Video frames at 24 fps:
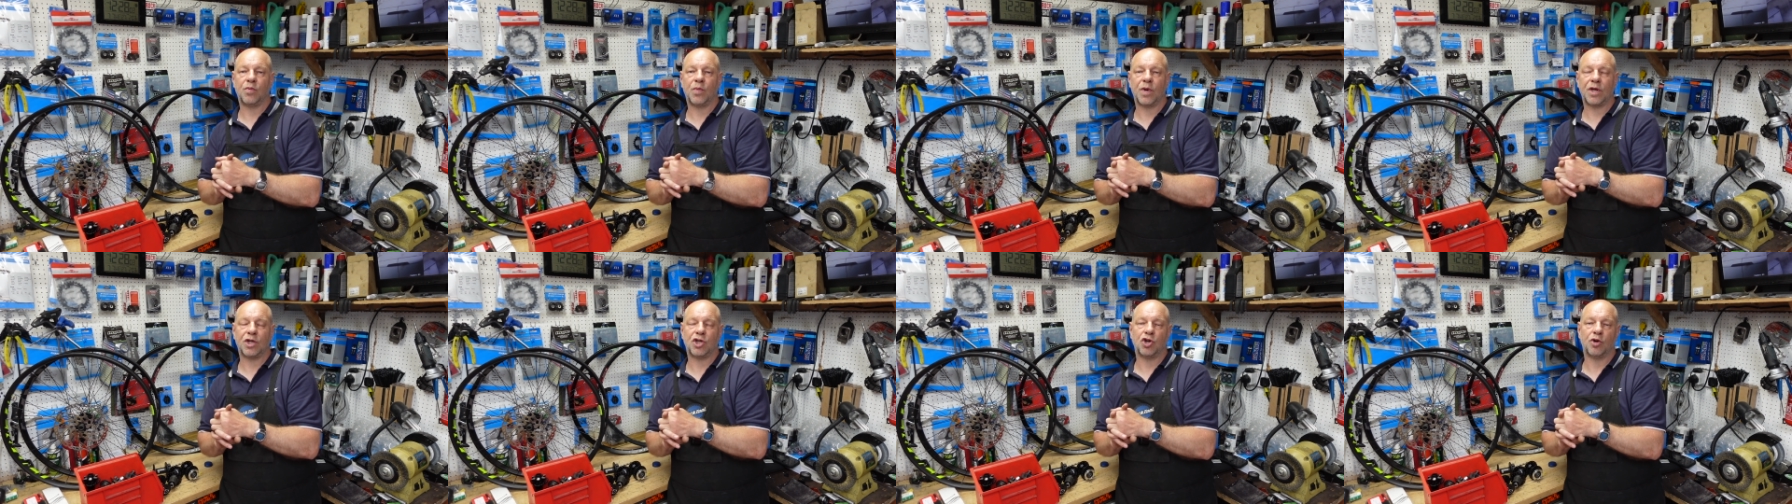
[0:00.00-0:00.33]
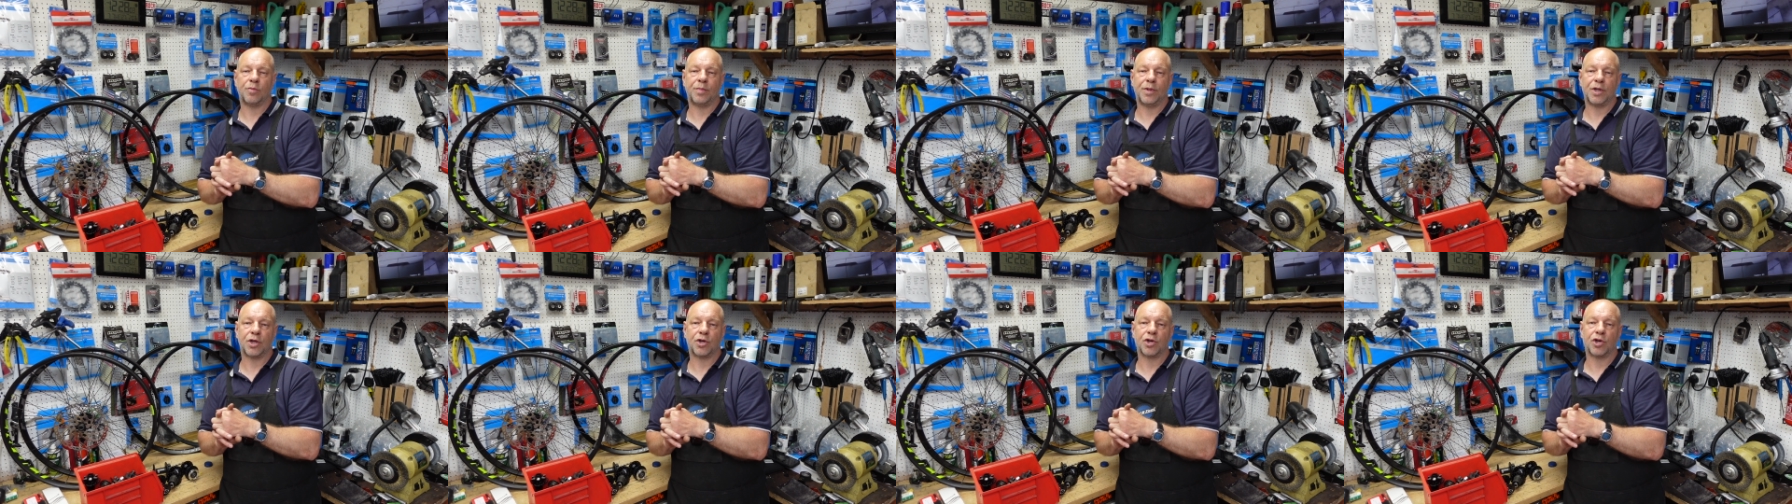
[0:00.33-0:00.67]
which
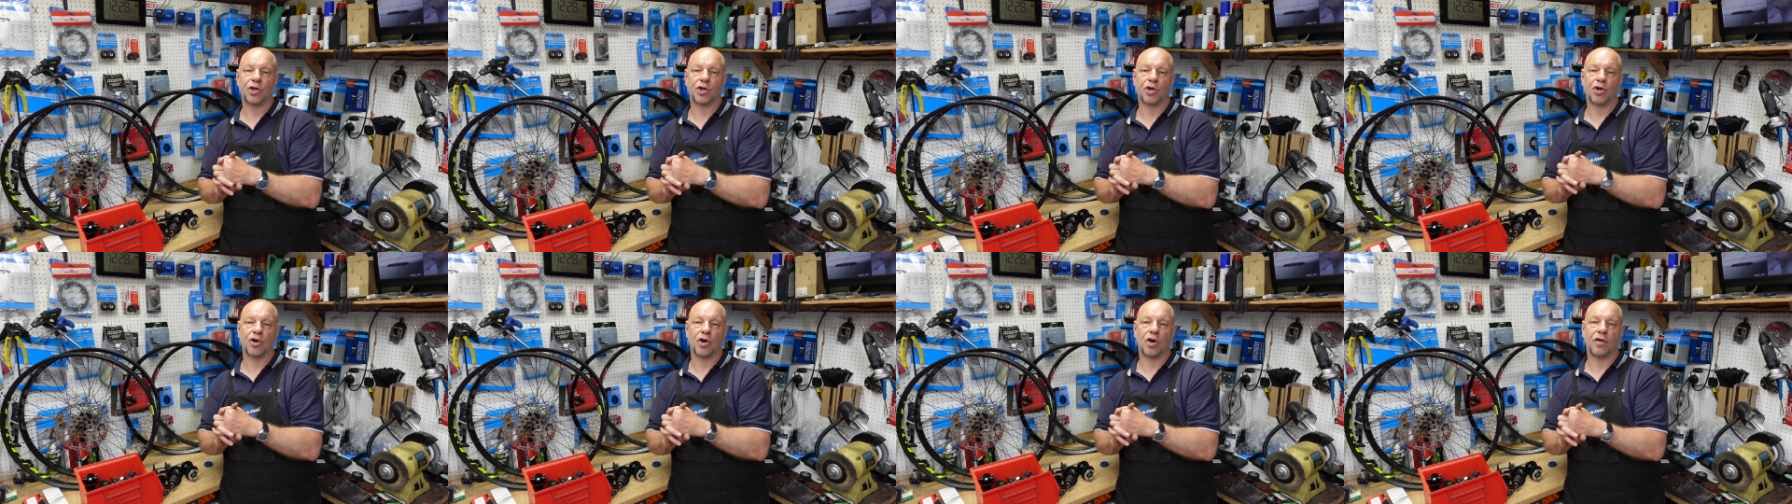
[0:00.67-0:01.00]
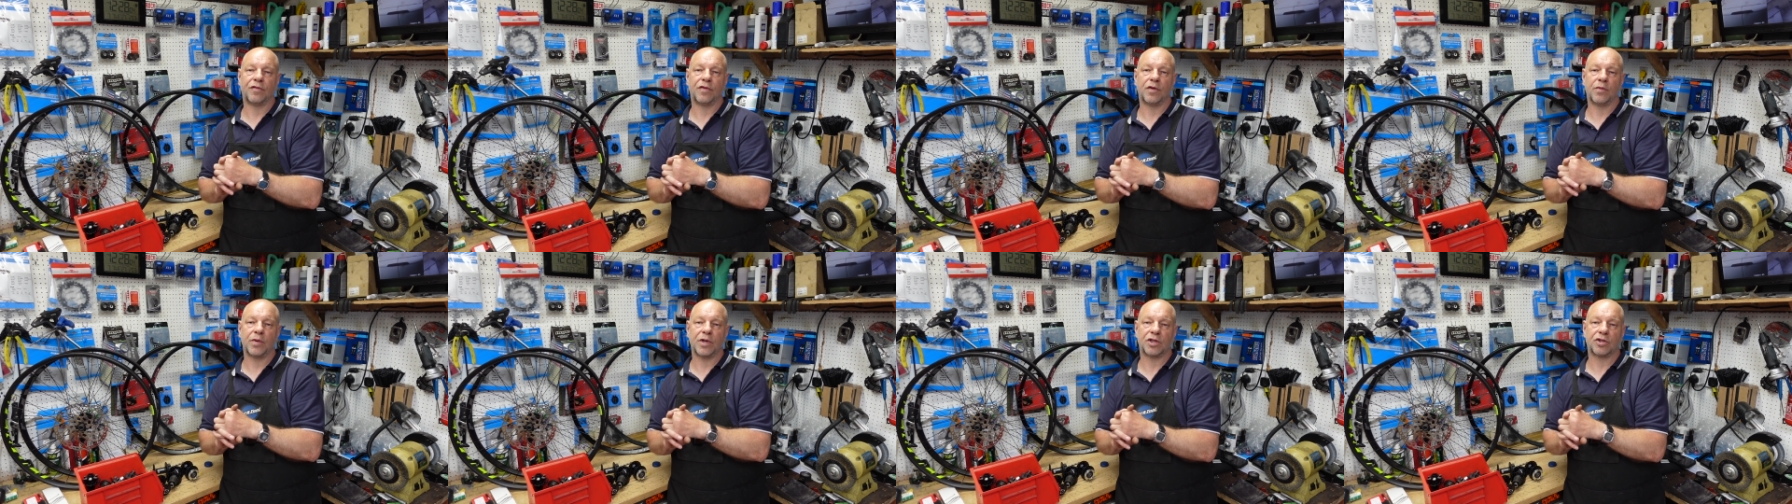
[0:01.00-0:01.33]
hub you're going to go
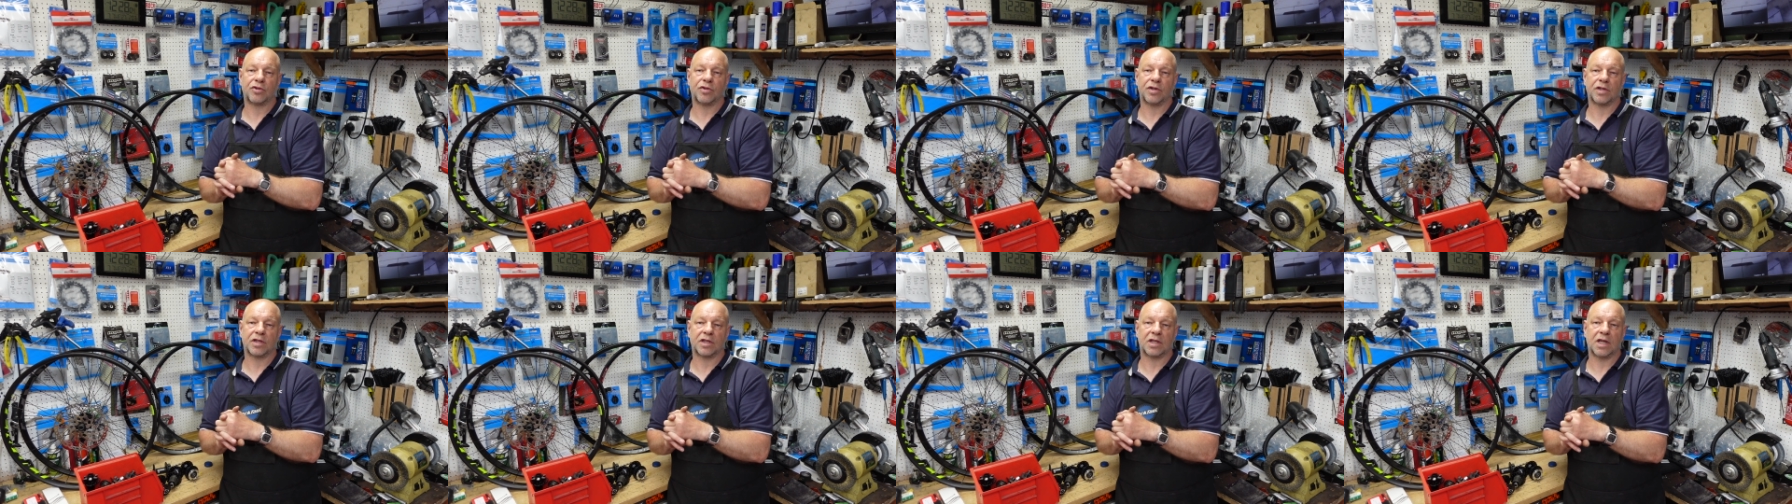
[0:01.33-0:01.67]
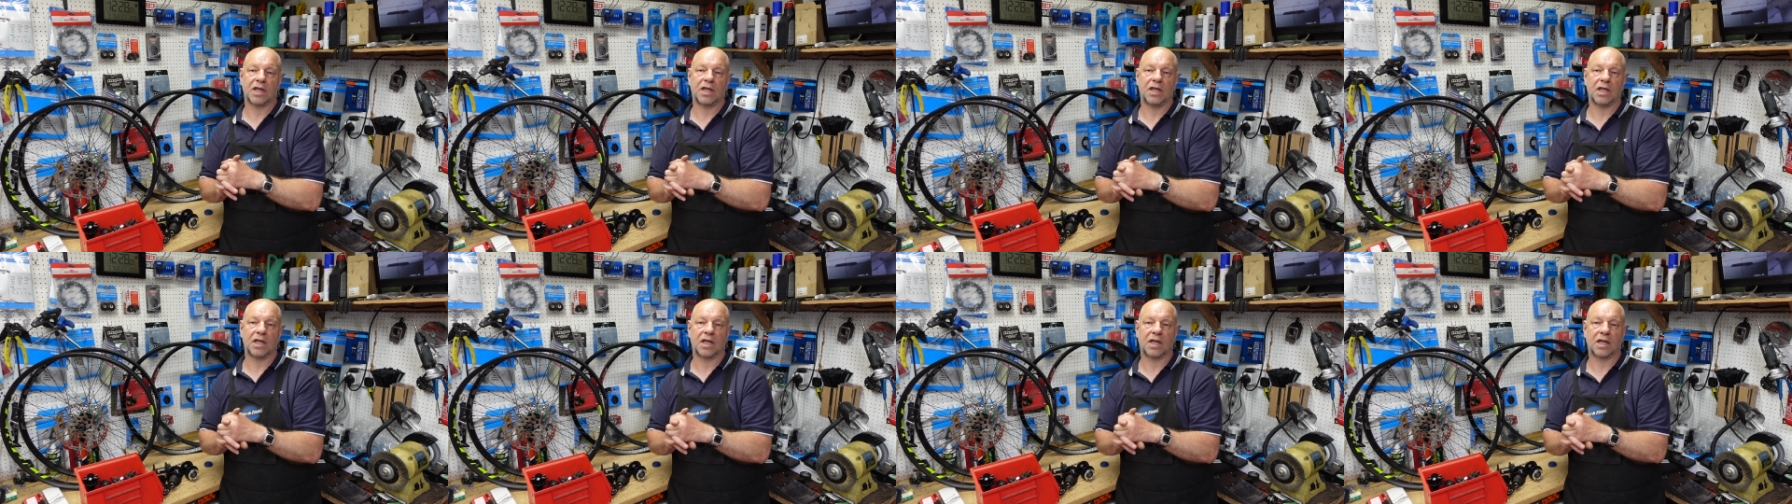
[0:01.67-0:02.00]
for which Chris
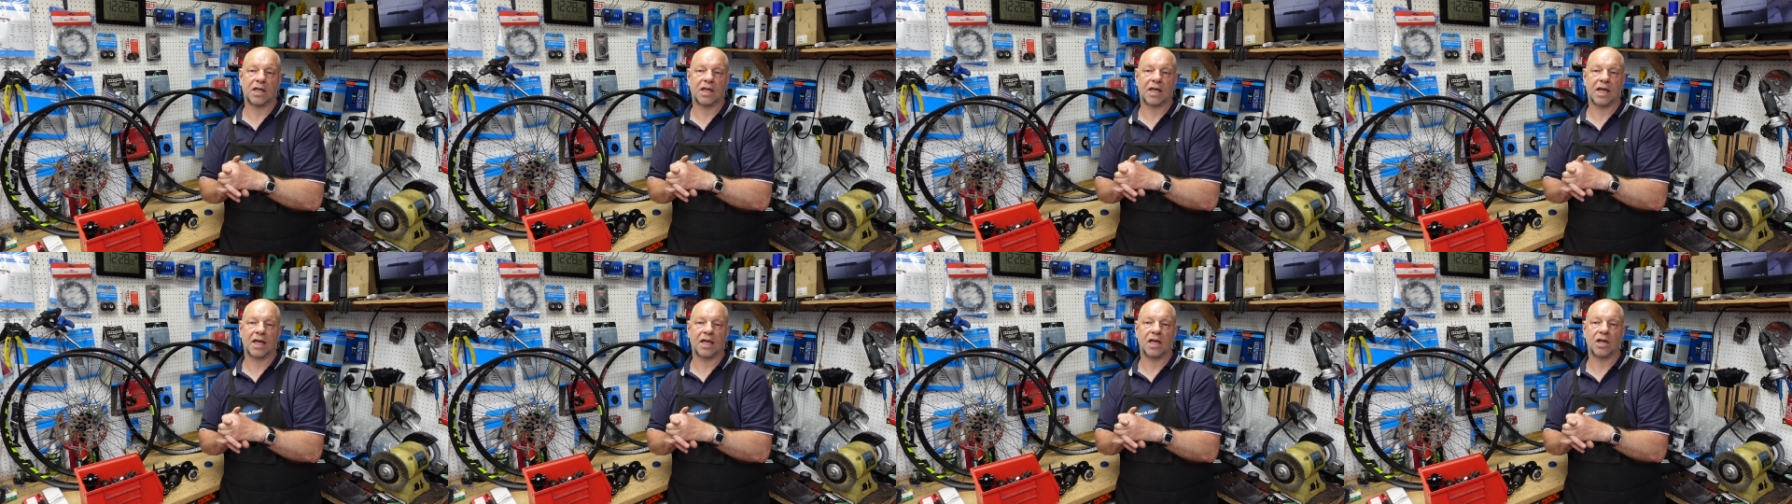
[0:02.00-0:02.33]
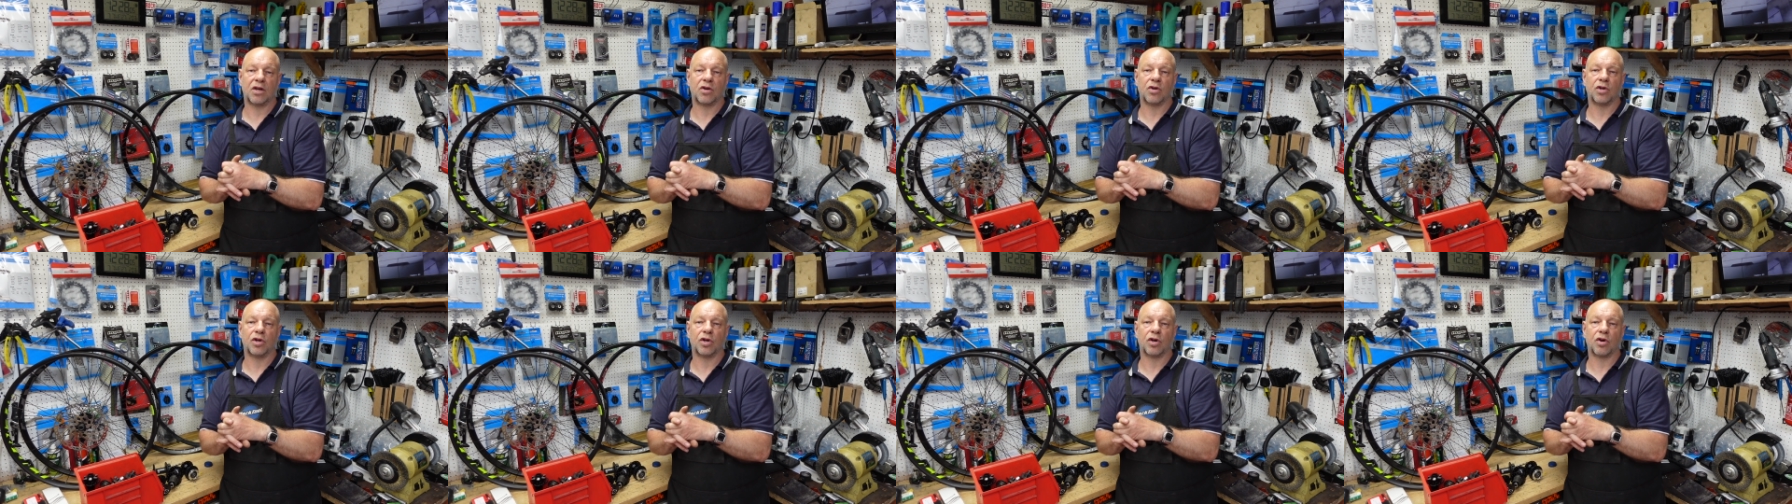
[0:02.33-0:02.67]
King, King
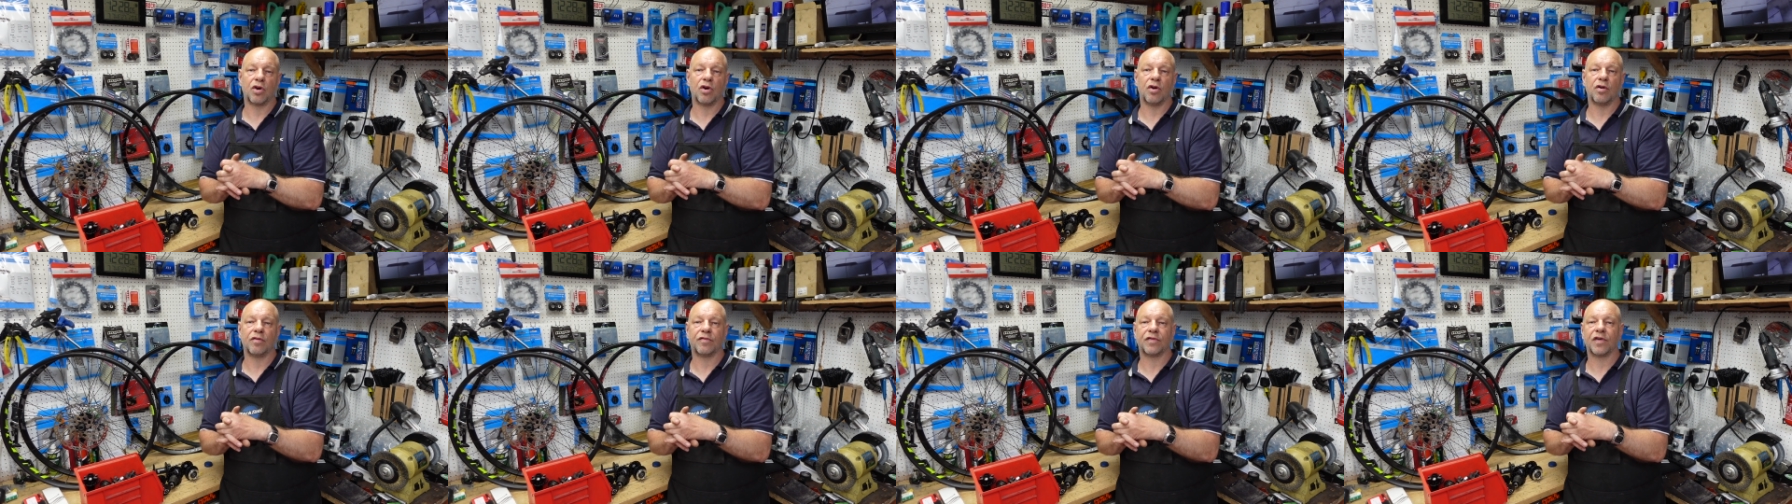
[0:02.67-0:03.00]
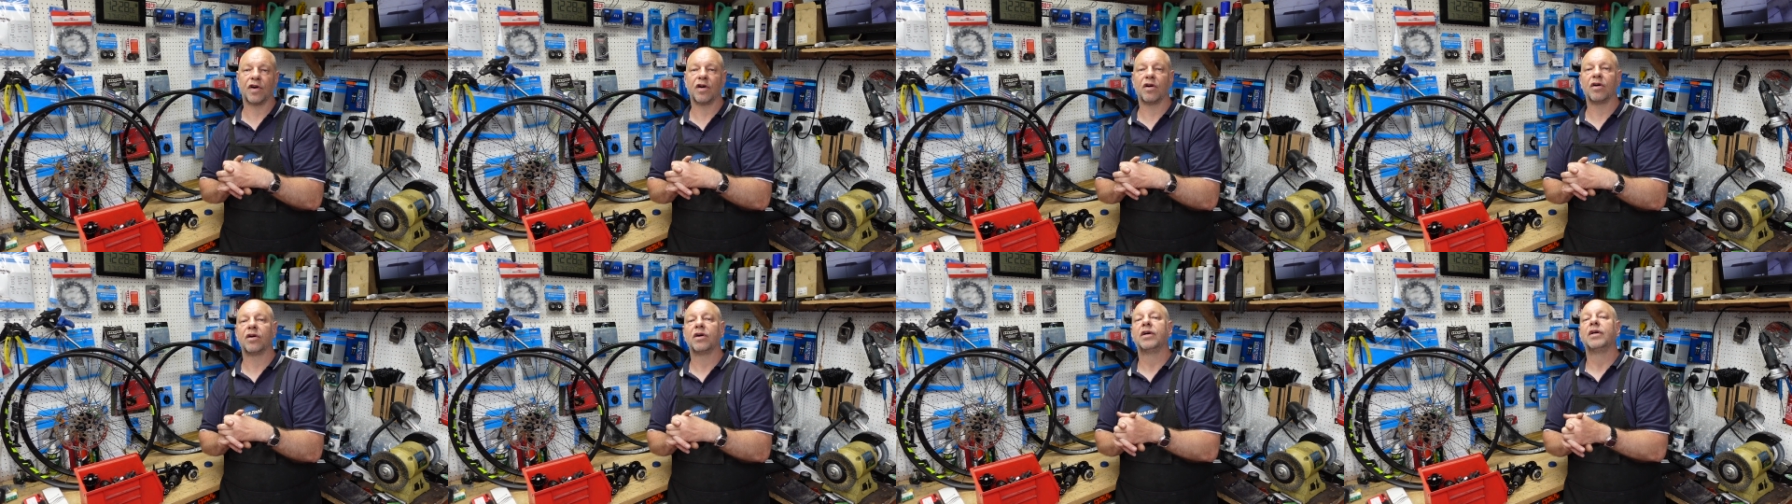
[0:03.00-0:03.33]
you're going to go
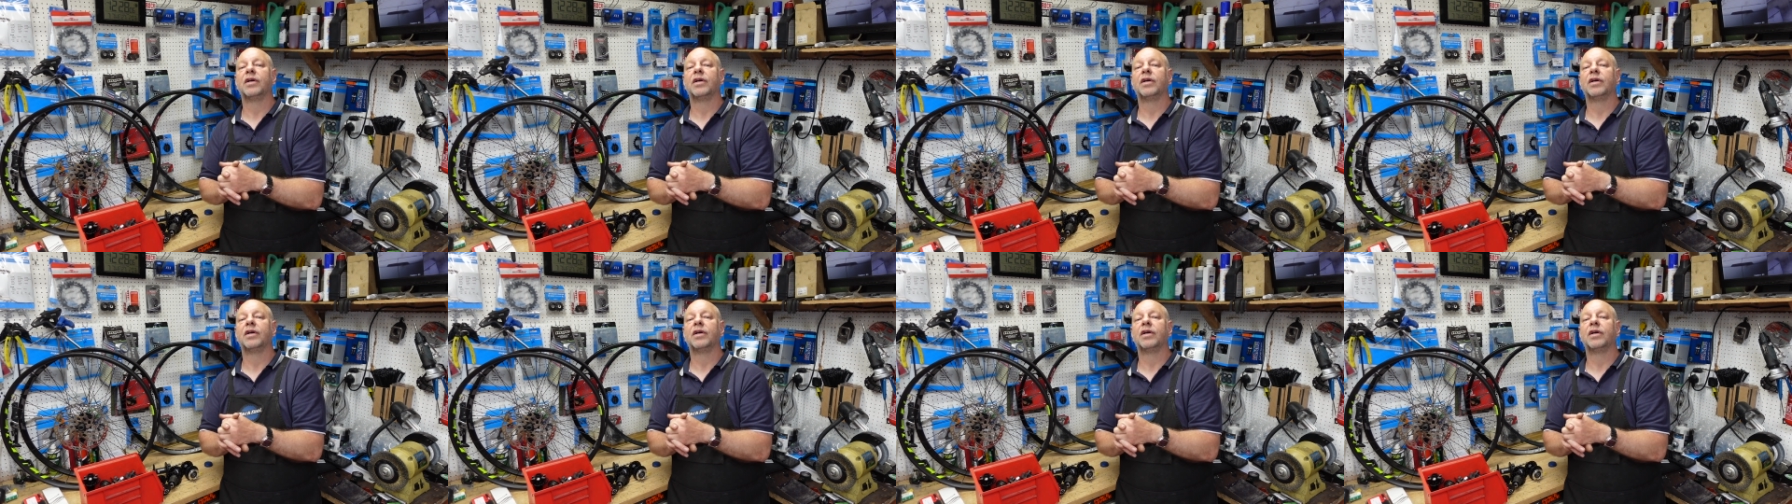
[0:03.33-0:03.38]
for